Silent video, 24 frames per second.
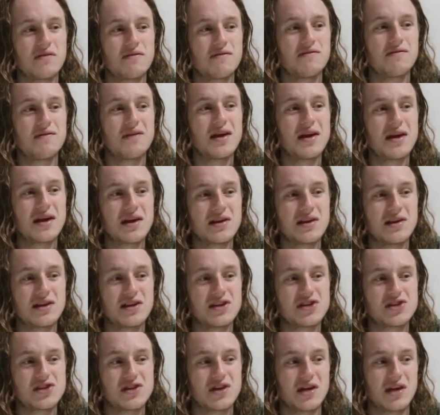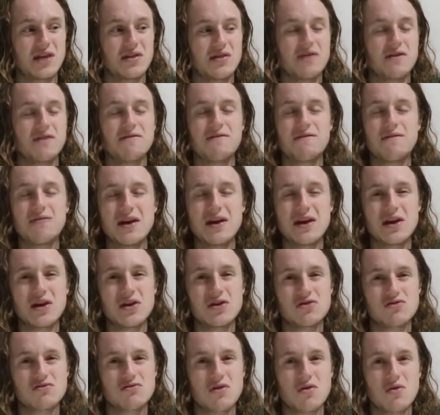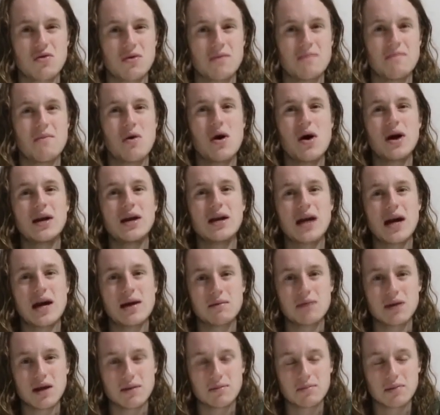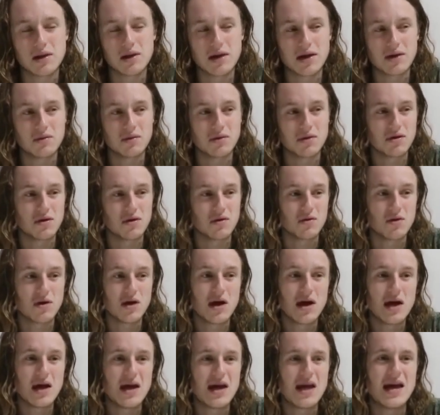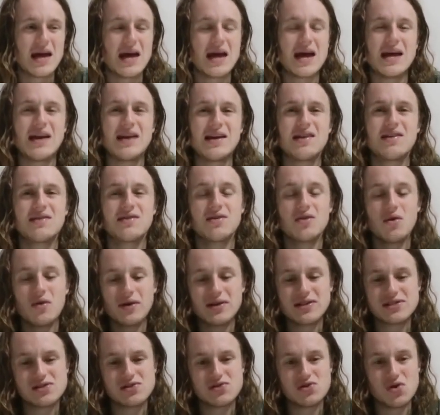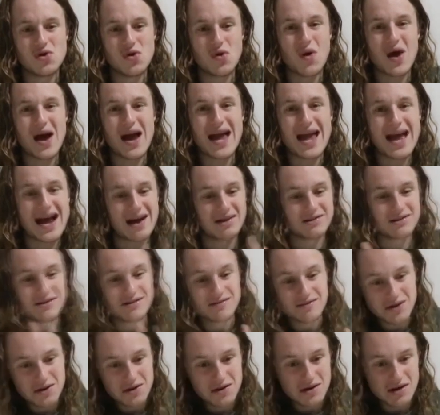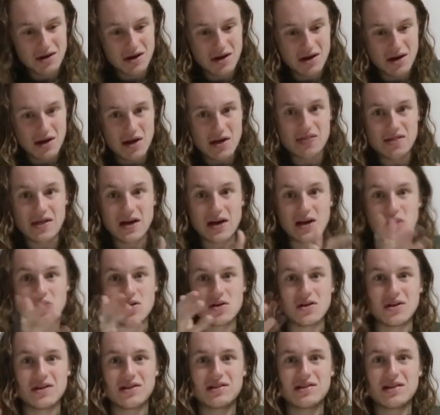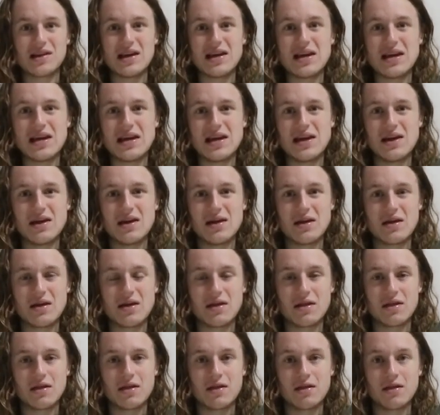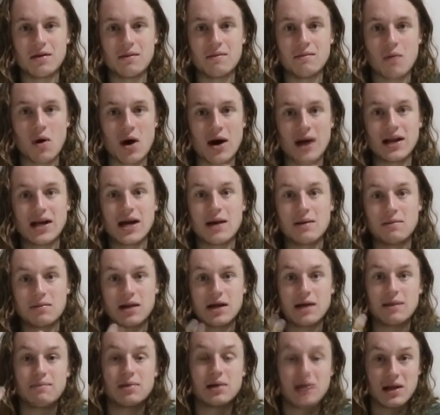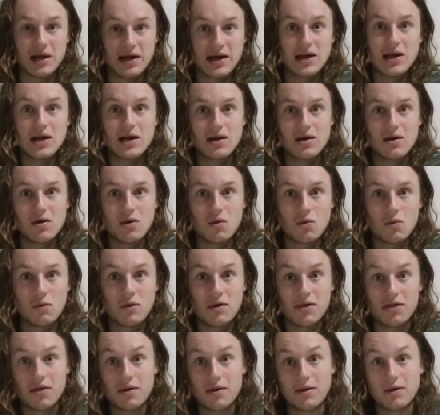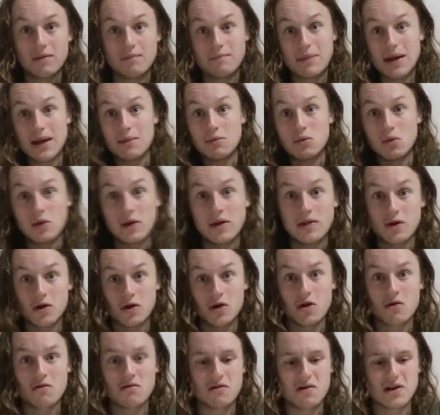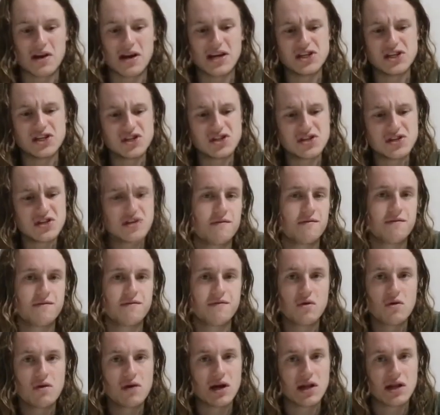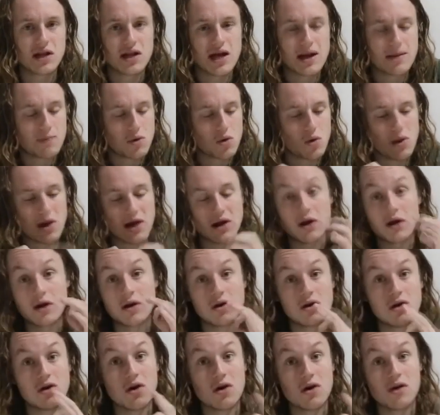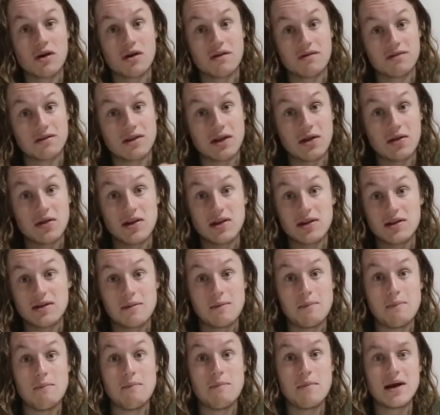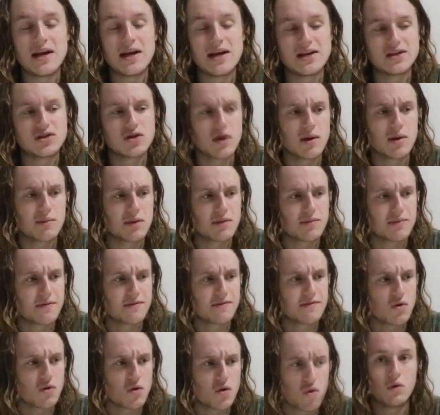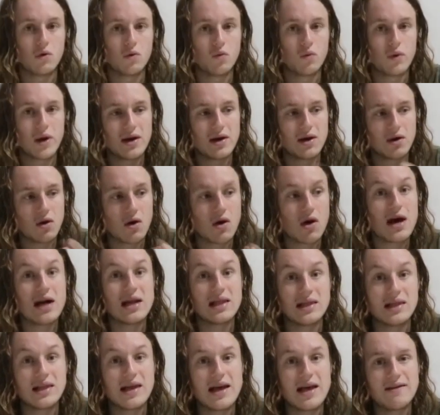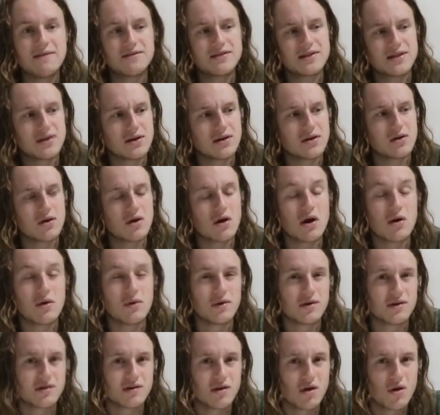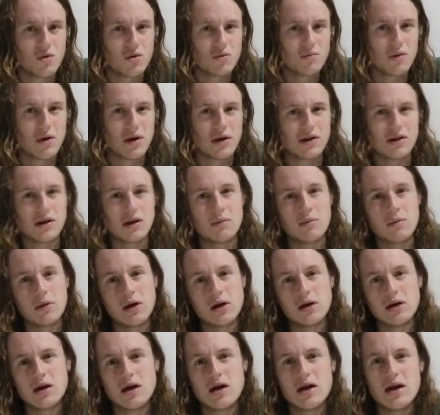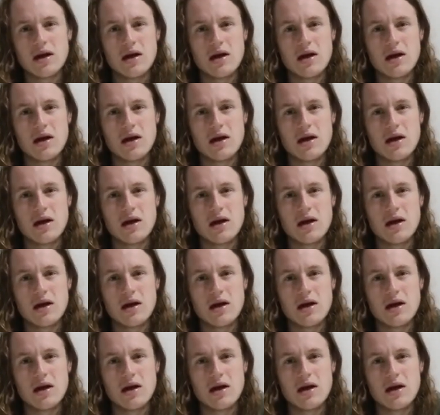the fear conditioning, the fear control, the mind games they played with you. And it's not until you're out of it that you can see the mind games they're playing with the people in the congregation. For example, and I know that I've said this many a times before, when I left, I was told by someone